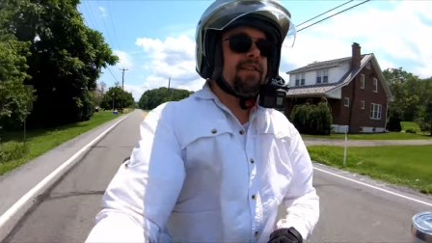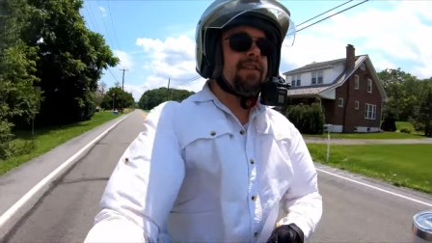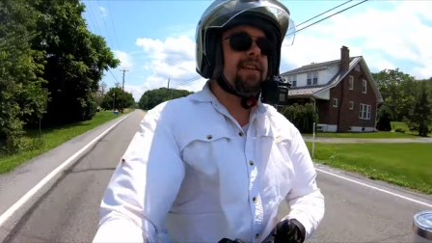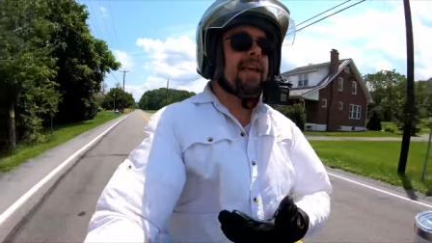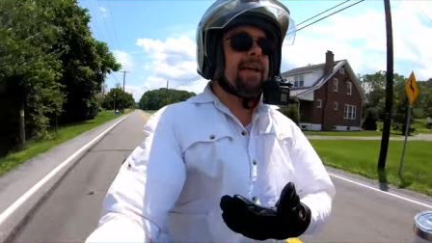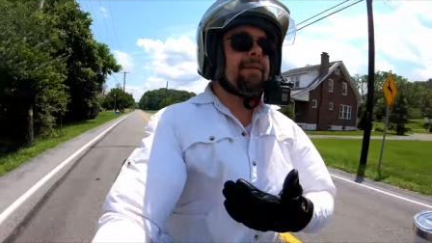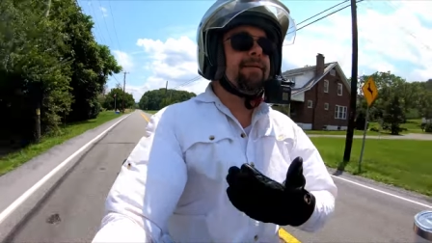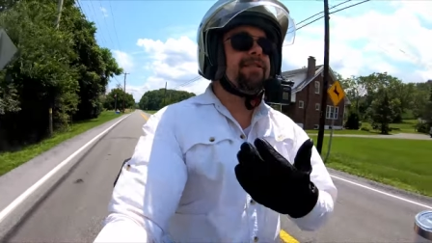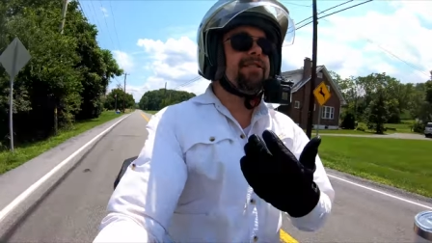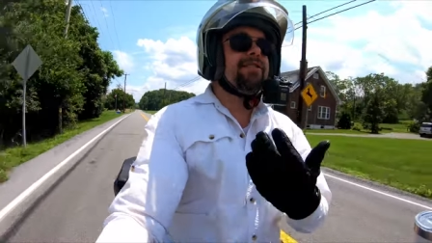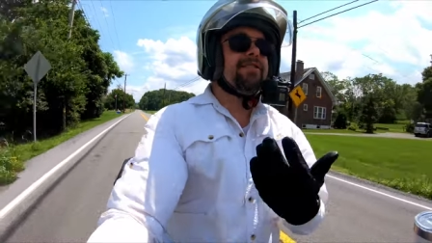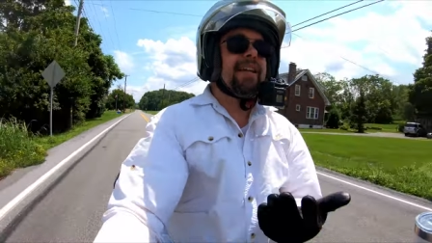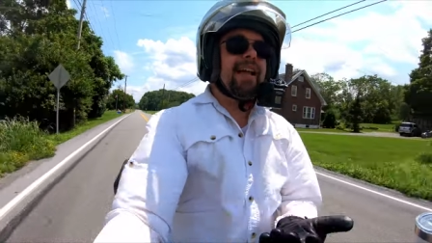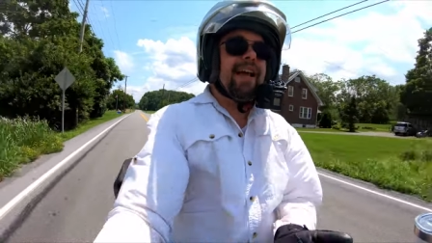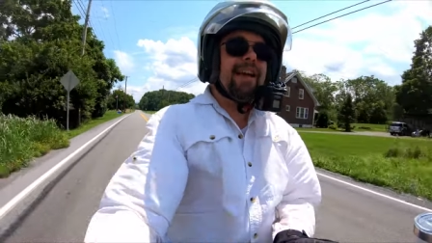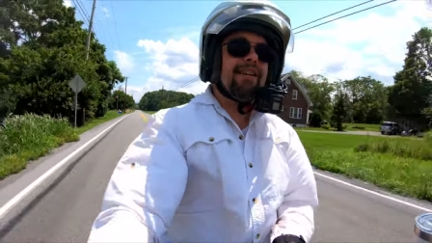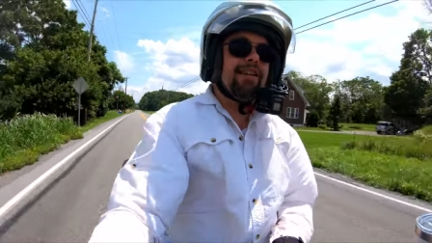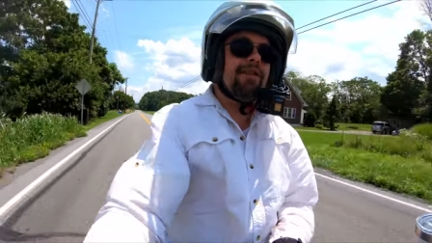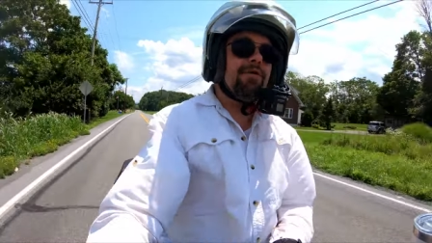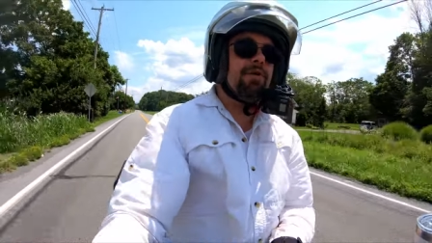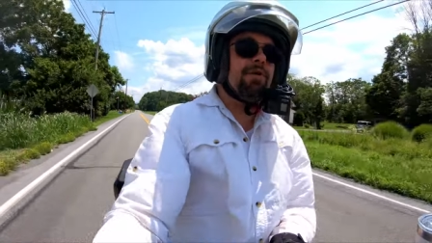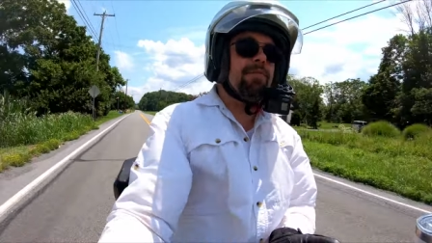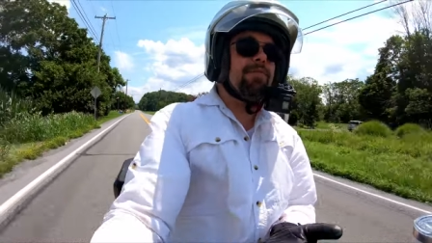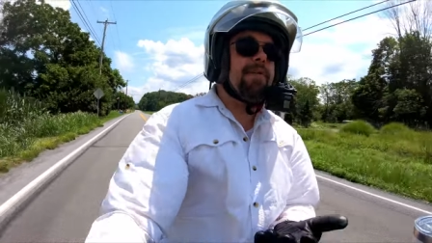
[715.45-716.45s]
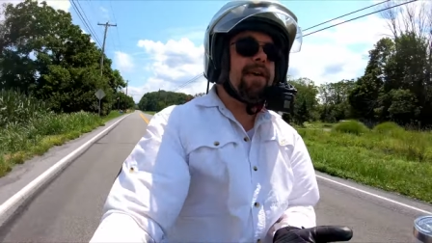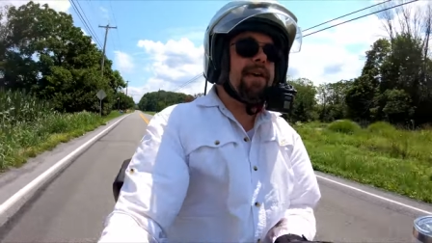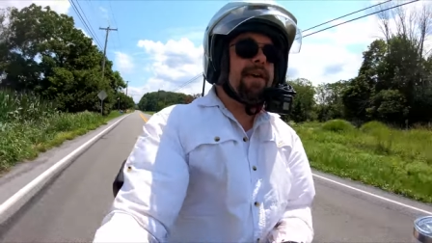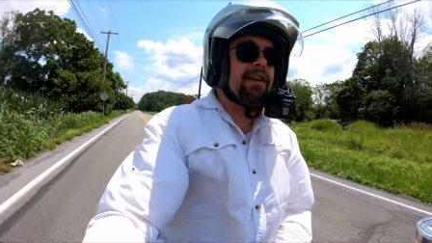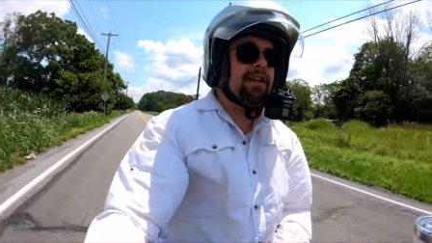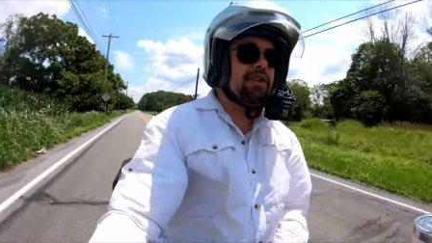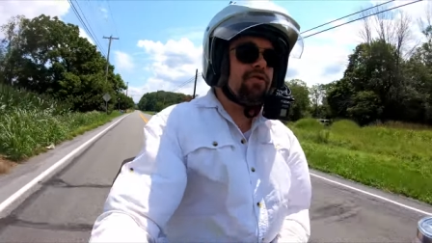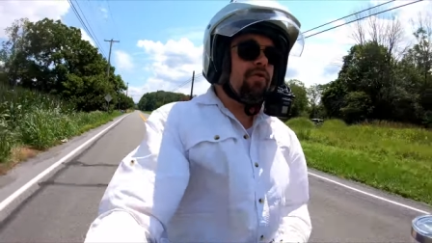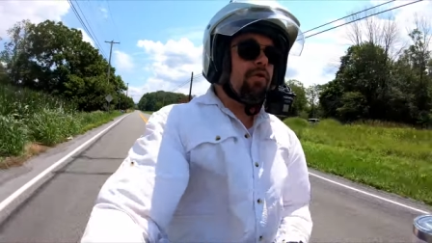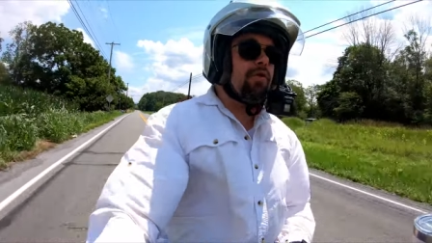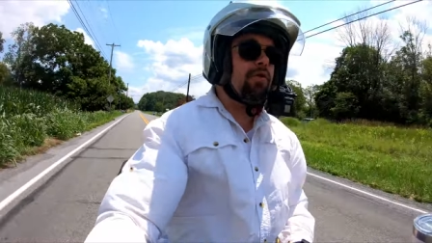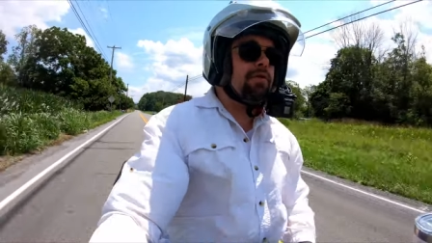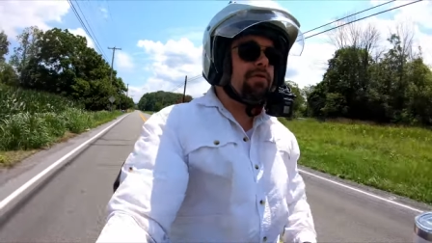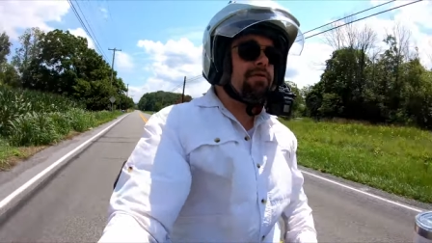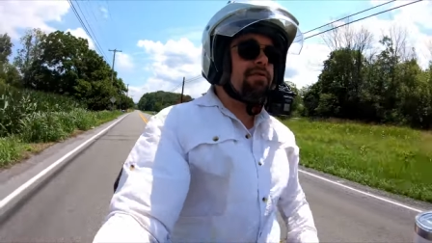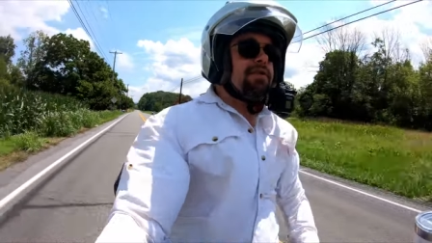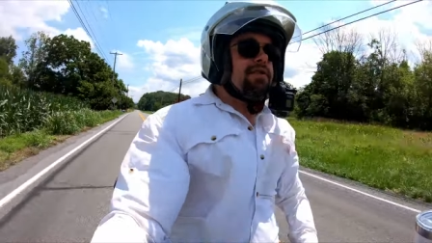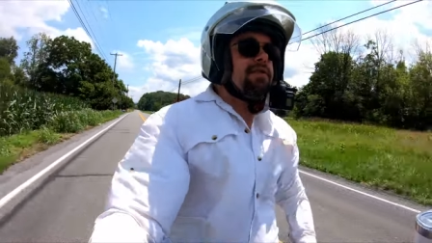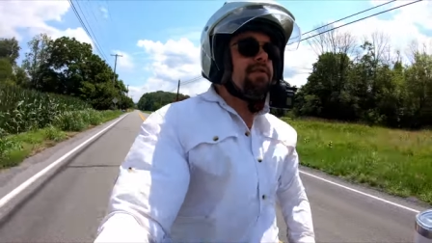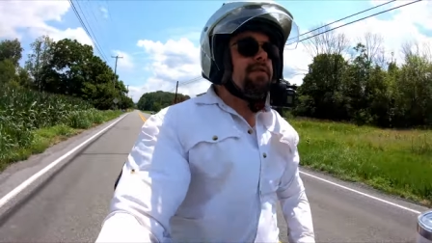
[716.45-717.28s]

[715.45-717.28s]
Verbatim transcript: should have came standard with mid controls